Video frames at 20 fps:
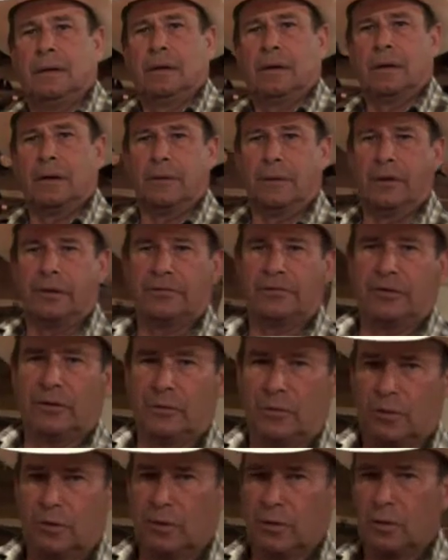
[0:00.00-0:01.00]
I read
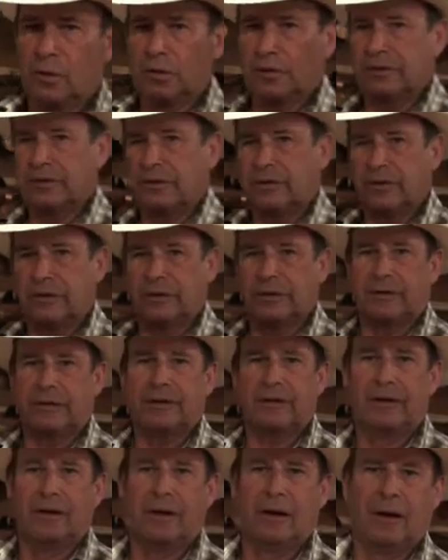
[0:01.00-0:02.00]
somewhere once that
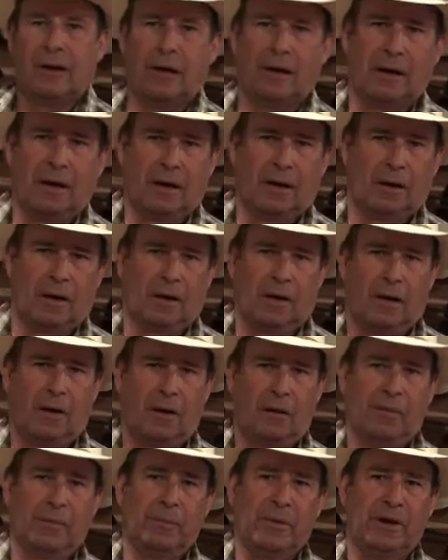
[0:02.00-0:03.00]

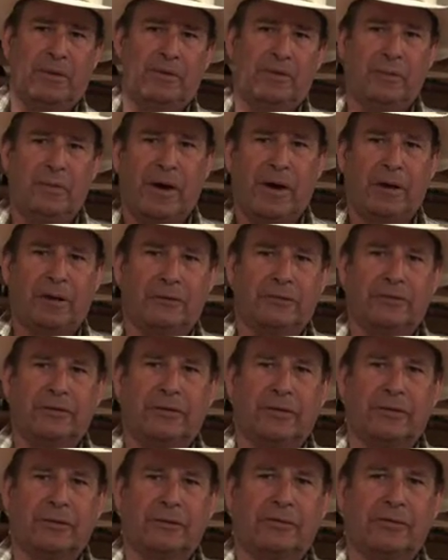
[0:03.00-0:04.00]
all the major battles in
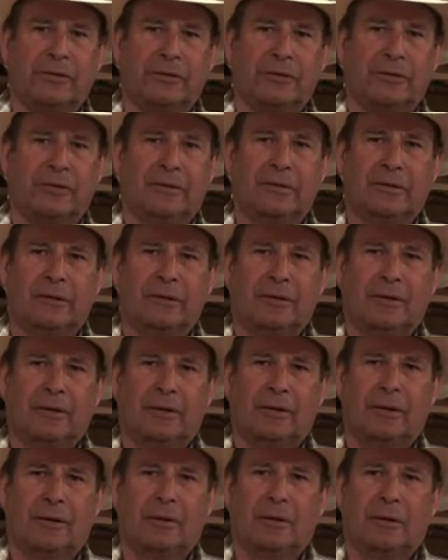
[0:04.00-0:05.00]
history
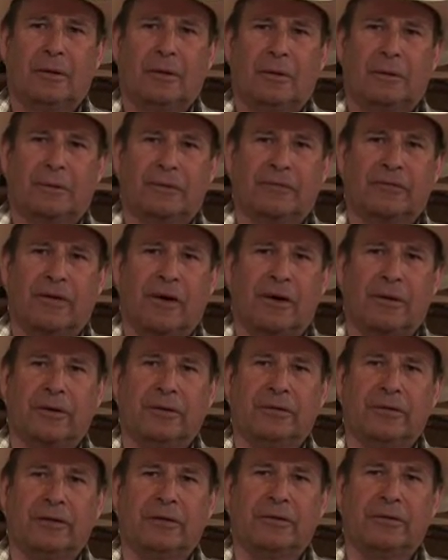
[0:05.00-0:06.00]
were fought
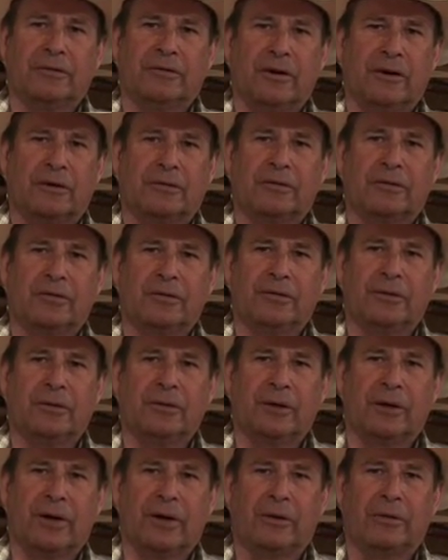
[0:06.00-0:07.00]
at the intersection of two
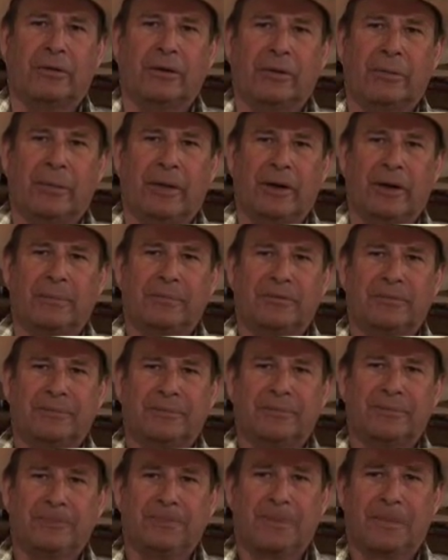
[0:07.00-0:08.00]
inaccurate maps.
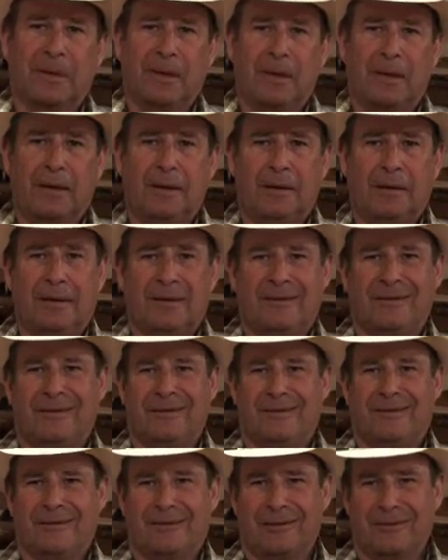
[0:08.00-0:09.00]

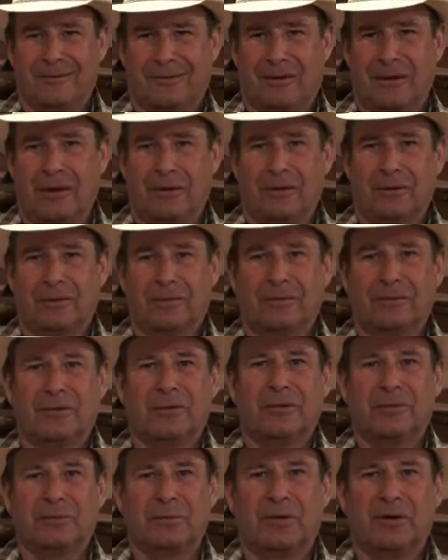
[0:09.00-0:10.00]
That kind of
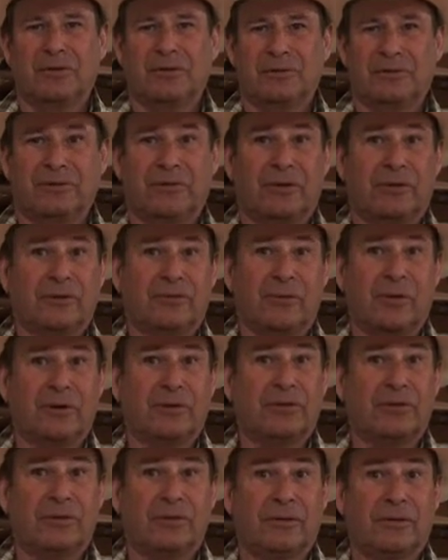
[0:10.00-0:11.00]
displays the
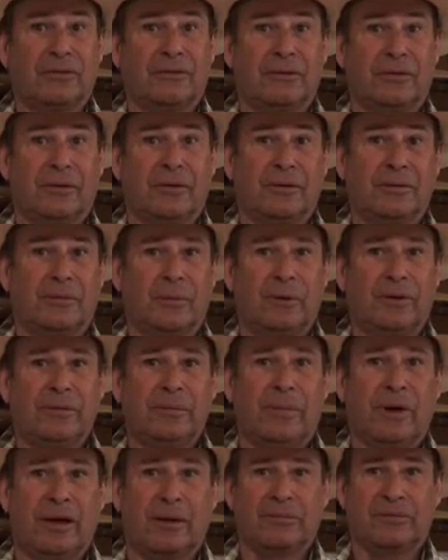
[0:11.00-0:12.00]
frustration of reading
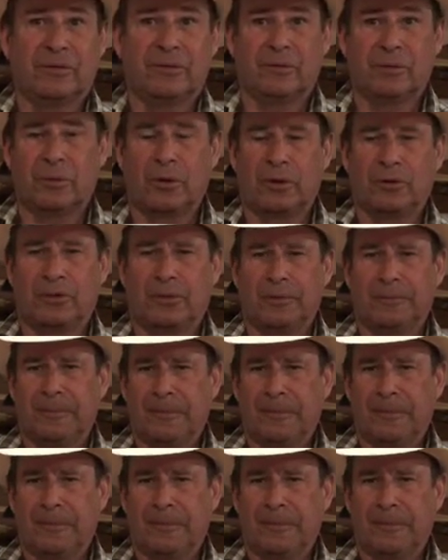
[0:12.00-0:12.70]
maps under pressure.